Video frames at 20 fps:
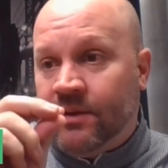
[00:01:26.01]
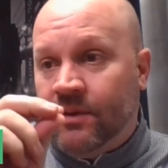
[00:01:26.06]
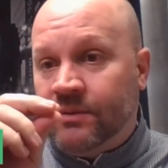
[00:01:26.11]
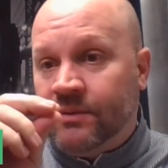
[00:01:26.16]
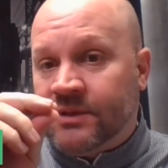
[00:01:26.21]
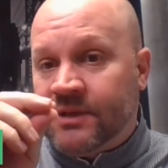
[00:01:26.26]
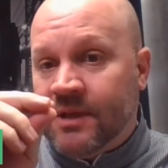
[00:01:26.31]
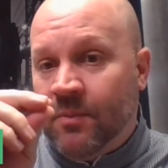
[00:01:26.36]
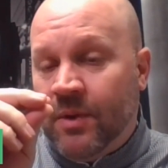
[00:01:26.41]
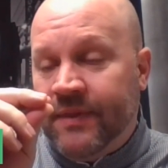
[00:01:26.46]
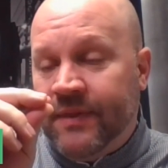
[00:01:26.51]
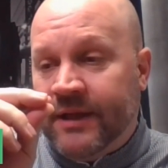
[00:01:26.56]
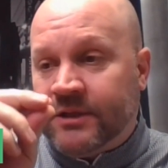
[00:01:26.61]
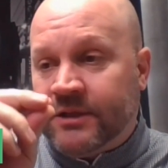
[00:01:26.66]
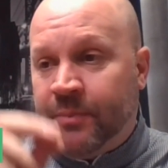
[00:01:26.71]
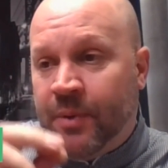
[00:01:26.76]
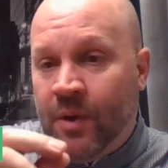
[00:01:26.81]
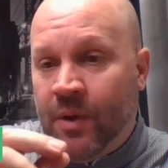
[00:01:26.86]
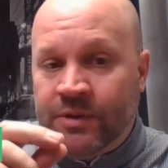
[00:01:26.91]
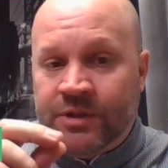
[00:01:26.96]
so someone
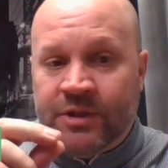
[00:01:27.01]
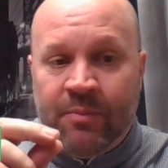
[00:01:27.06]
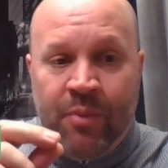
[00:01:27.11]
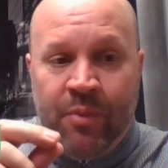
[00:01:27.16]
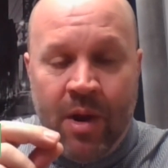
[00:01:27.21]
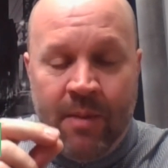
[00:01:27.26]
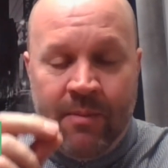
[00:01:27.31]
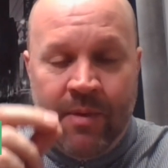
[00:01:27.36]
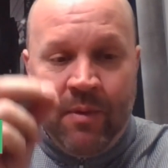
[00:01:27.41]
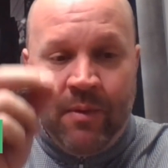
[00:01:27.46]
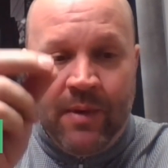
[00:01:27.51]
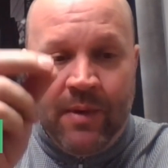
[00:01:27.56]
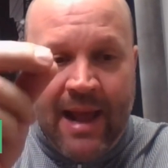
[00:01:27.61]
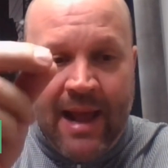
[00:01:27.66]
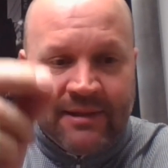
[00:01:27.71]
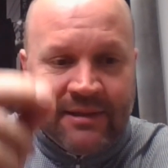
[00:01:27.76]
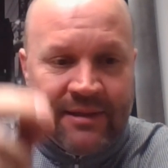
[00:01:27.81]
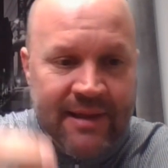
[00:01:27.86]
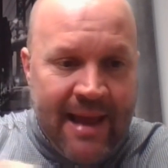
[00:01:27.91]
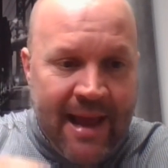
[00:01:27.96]
that's post-appointment, we
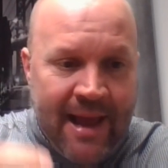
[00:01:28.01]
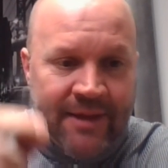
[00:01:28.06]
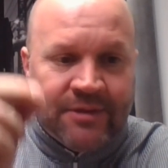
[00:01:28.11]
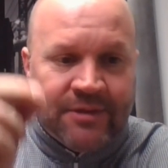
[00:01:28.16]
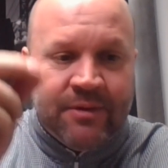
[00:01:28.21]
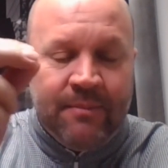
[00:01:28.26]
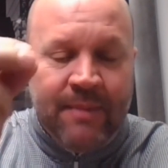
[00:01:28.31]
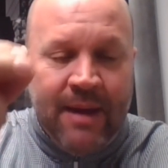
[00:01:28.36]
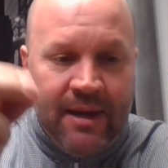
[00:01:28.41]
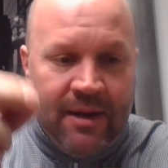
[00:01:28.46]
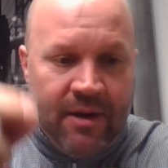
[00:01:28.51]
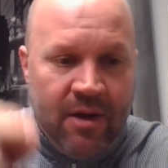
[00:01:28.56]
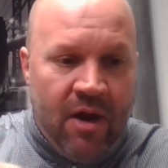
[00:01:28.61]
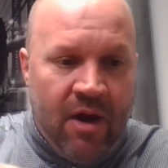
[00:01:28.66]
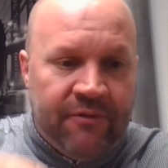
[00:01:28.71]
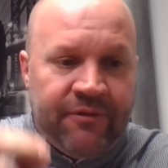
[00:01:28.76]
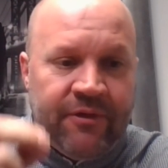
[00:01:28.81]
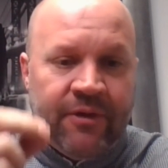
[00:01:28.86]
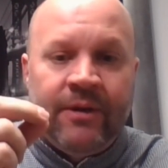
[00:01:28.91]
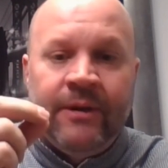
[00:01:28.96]
went out to the house, we made
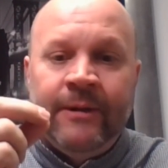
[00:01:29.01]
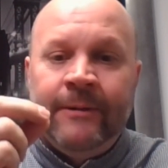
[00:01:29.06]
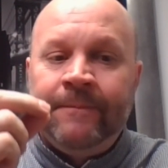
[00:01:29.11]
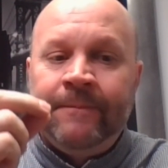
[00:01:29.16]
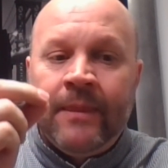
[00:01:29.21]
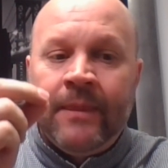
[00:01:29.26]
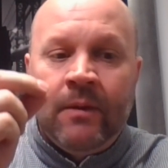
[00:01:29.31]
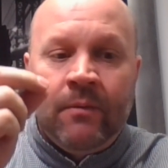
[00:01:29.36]
an offer,